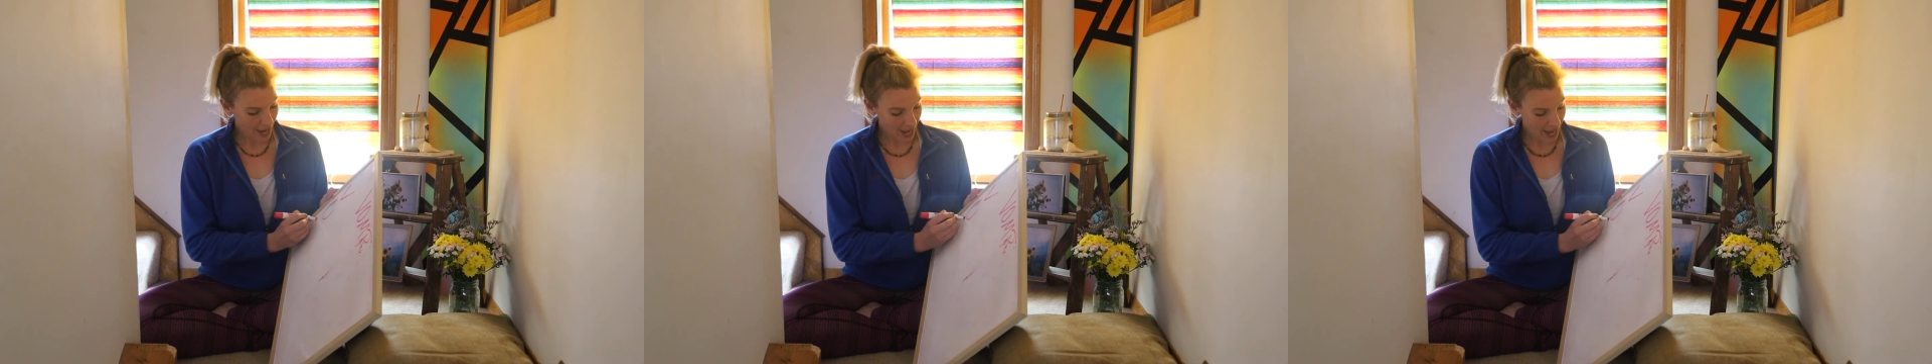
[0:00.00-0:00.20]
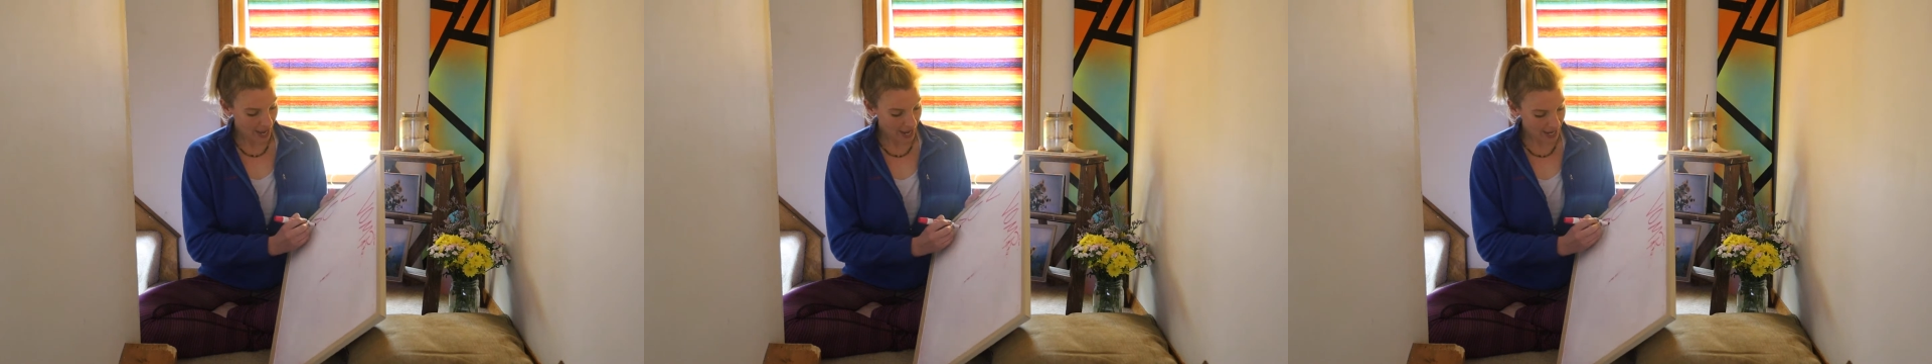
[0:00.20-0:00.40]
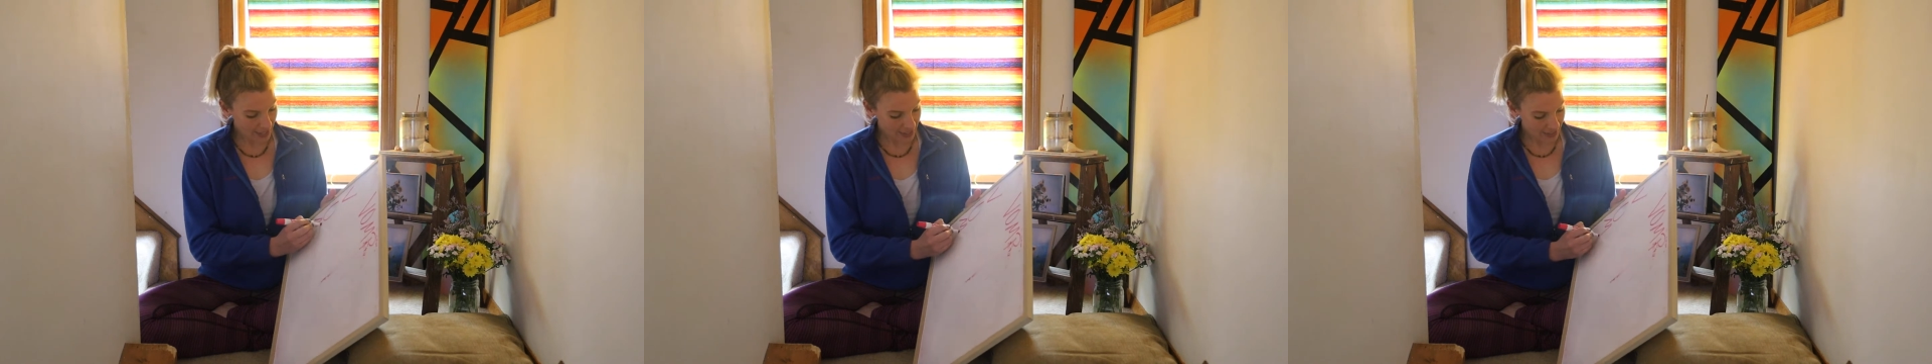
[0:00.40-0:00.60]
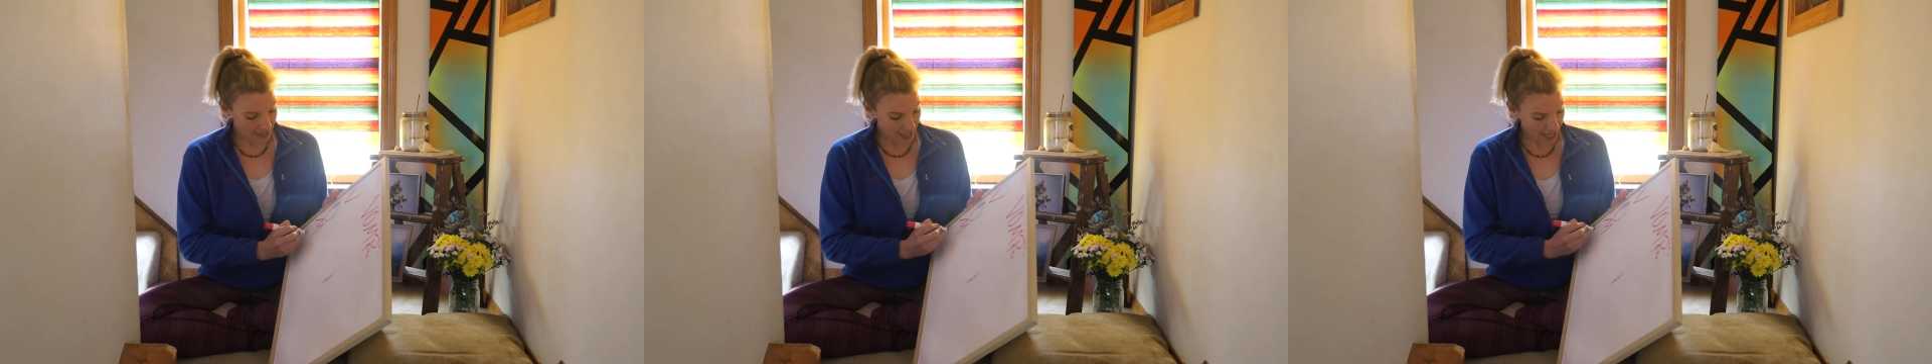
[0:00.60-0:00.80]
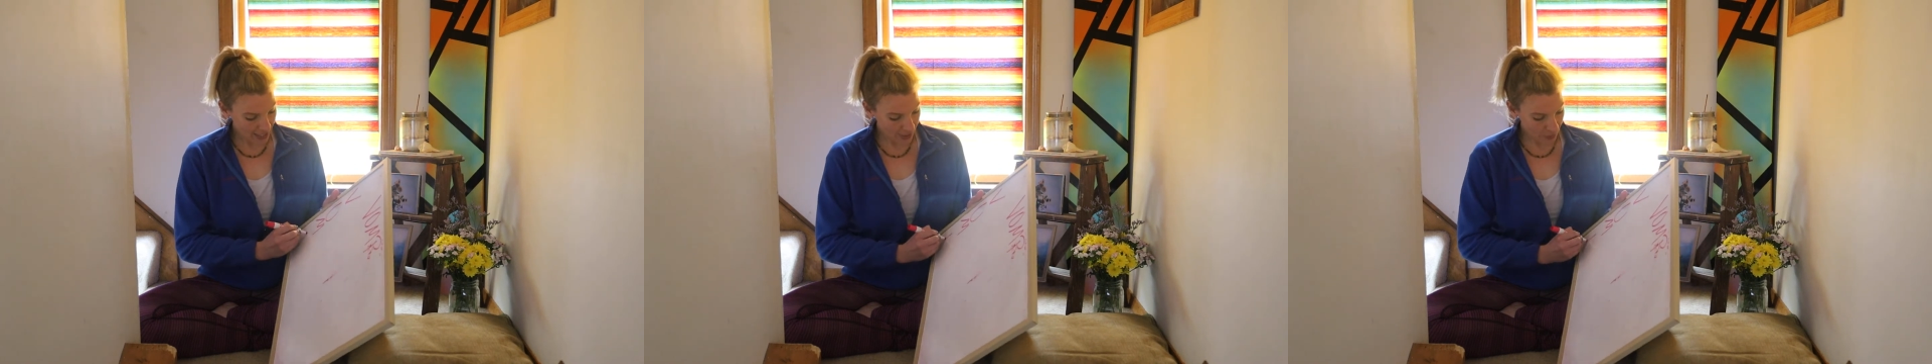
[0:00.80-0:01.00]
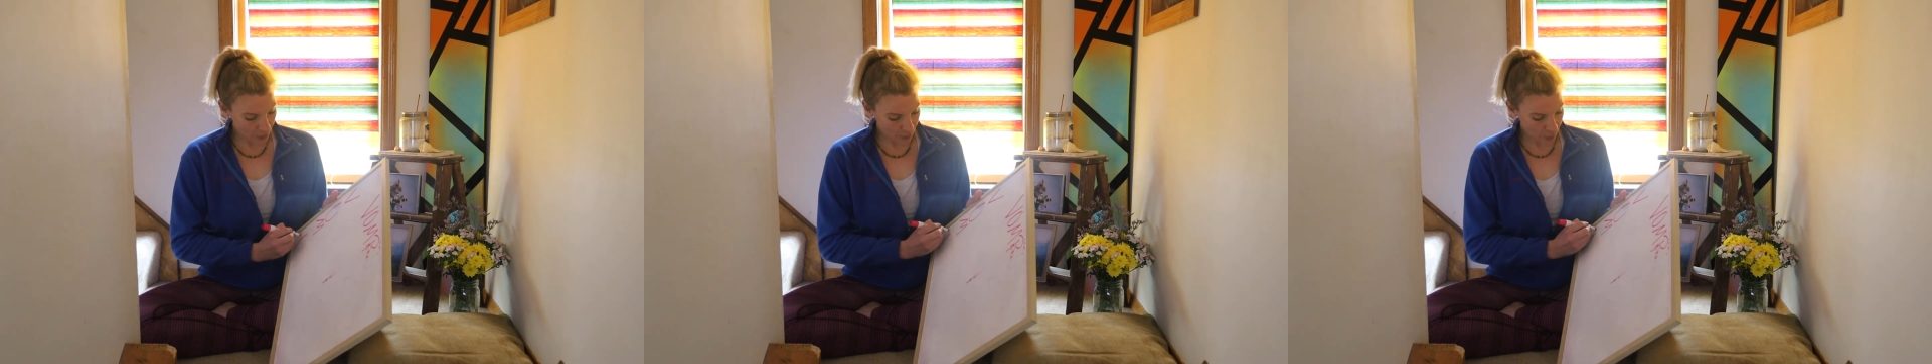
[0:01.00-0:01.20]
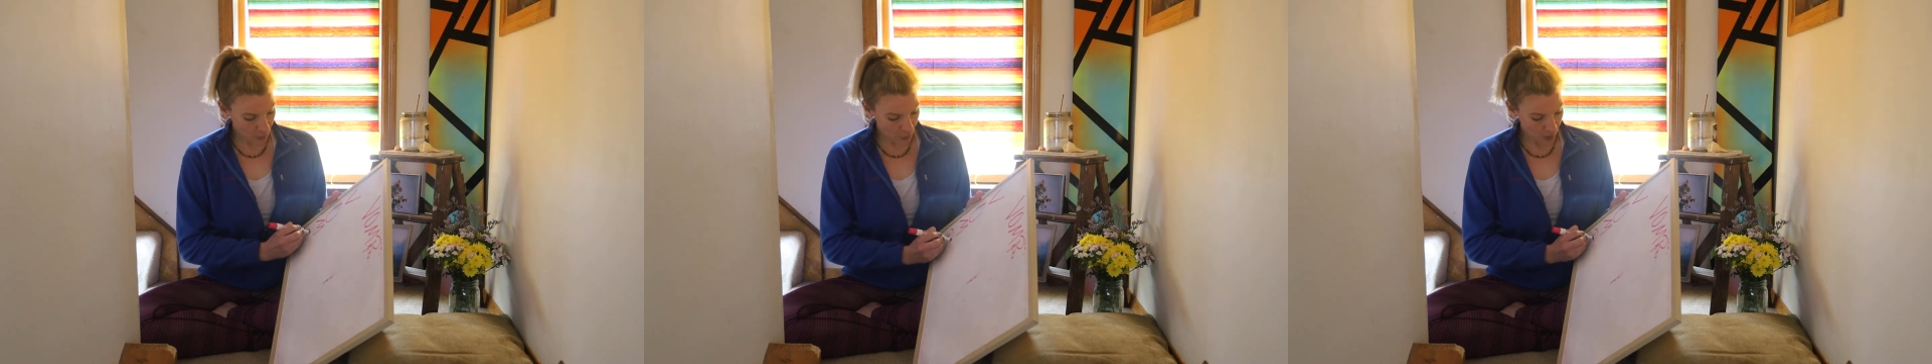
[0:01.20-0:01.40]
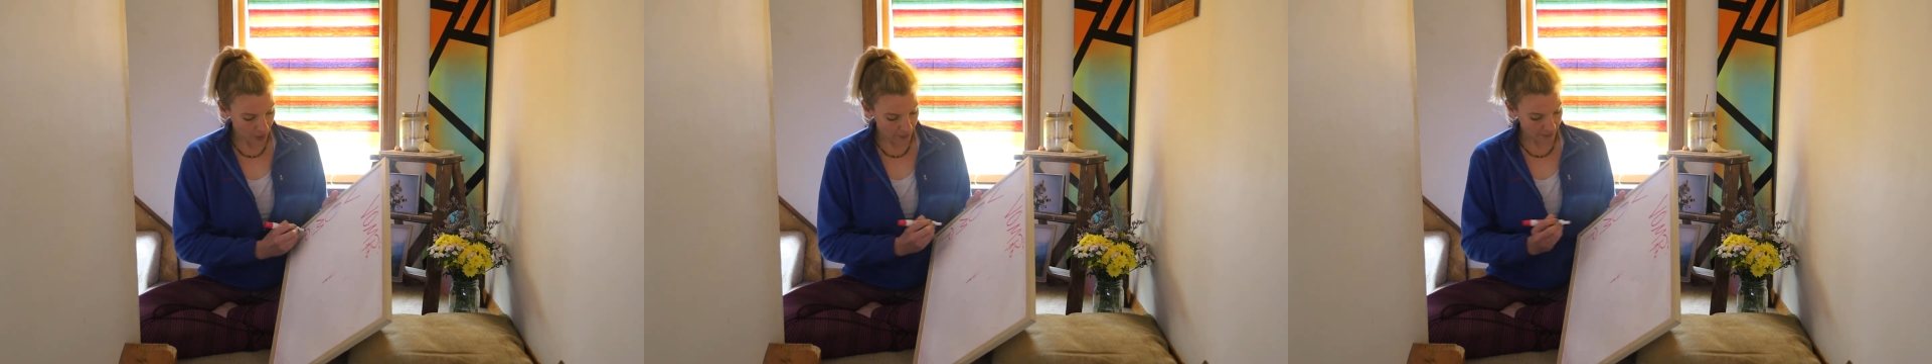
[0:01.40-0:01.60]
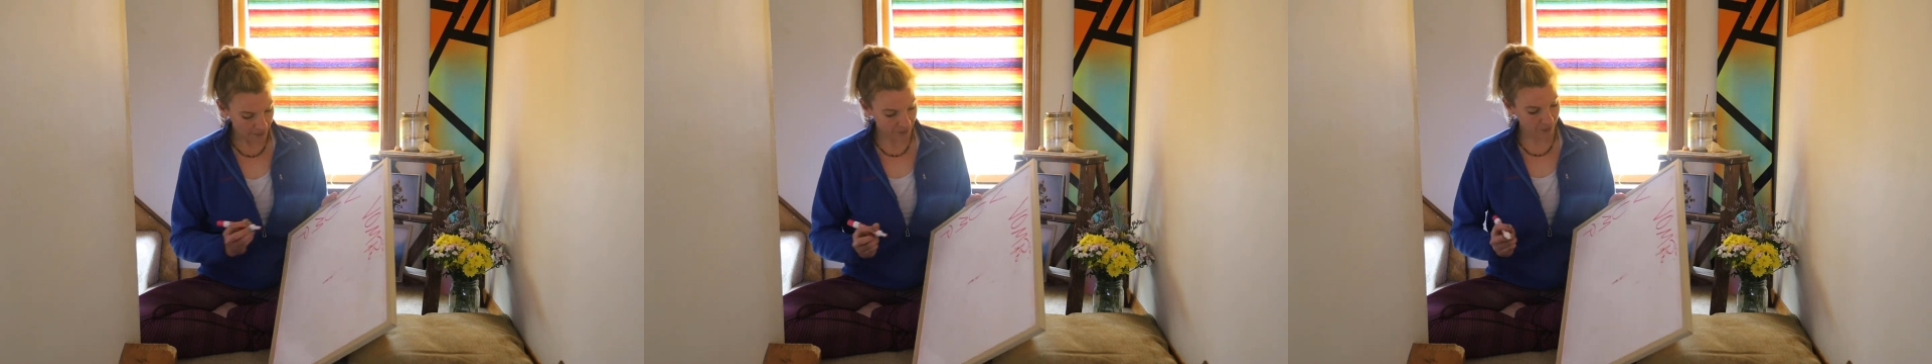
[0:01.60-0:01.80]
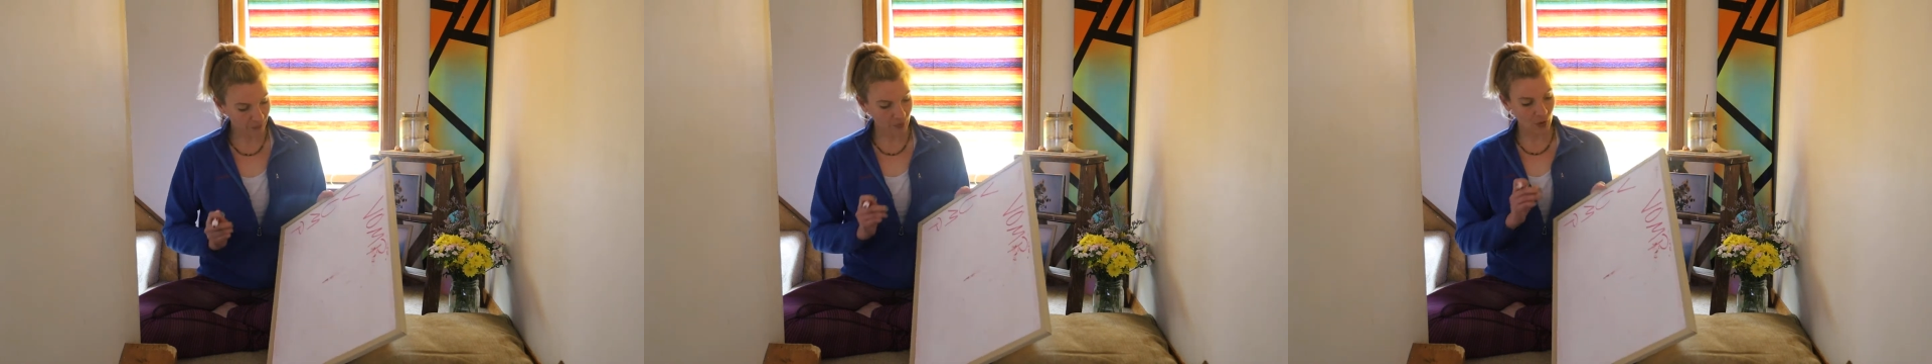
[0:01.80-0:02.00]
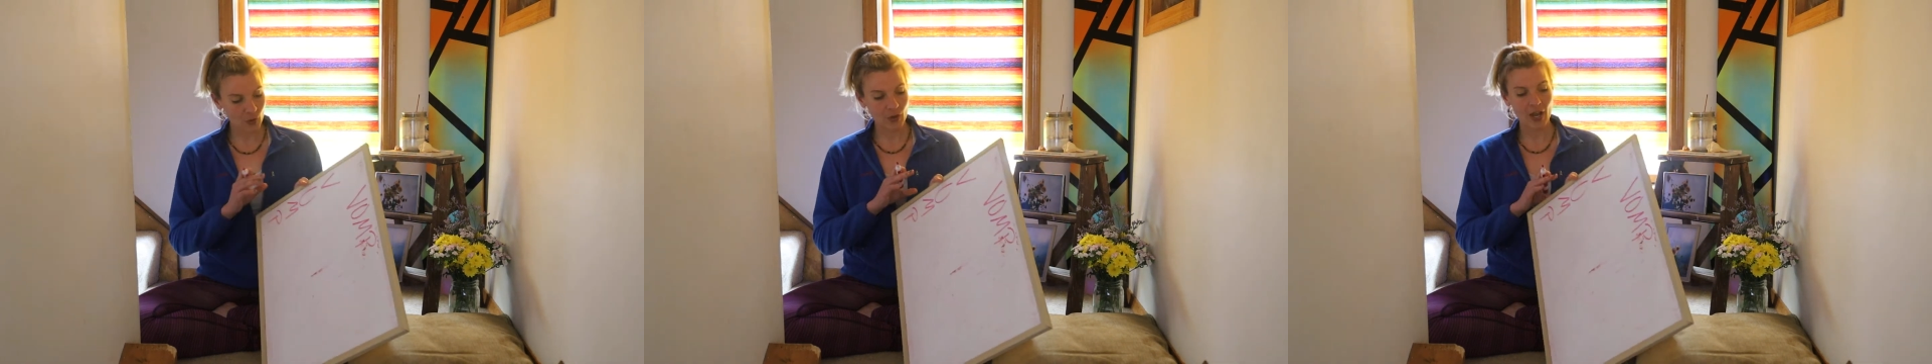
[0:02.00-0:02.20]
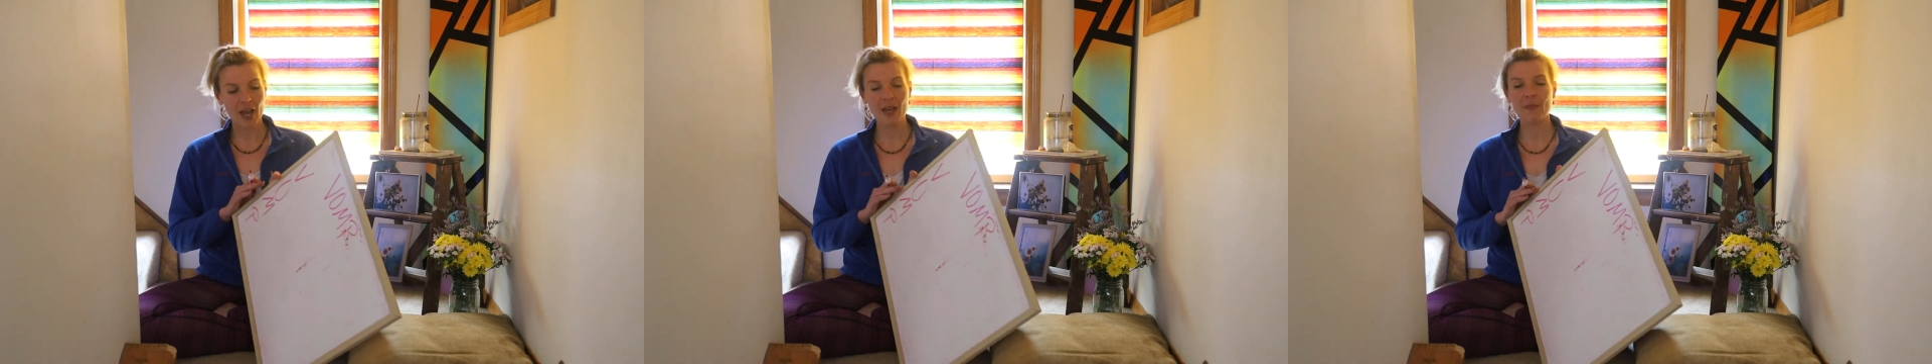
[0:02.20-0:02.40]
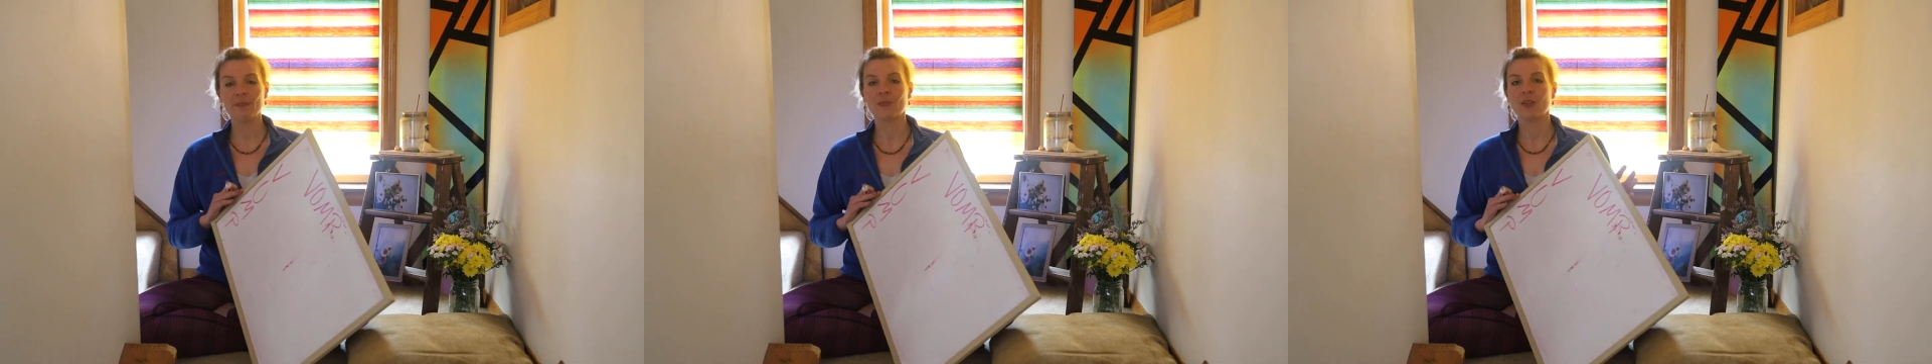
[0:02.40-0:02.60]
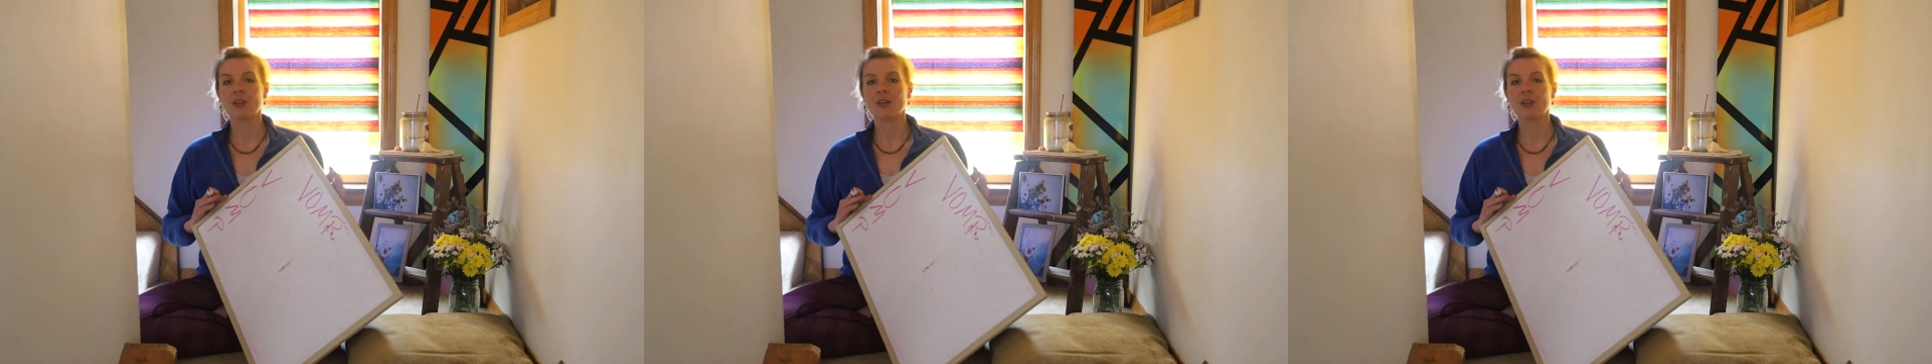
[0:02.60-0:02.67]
and take you through one. Okay?